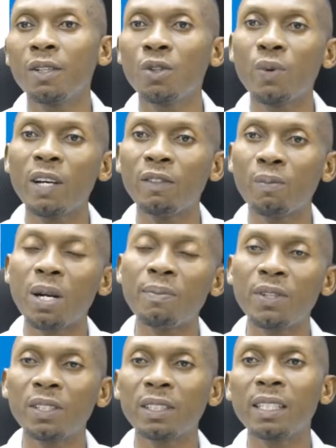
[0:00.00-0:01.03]
Then we have the
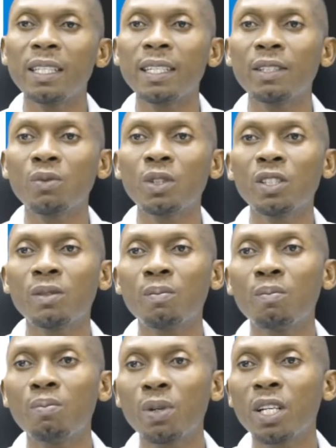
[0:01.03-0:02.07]
primary tillage, which is
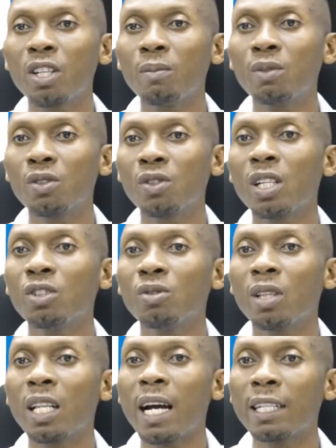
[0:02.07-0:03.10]
breaking up the soil into
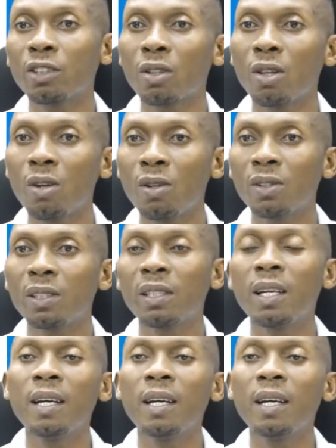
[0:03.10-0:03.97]
large clods.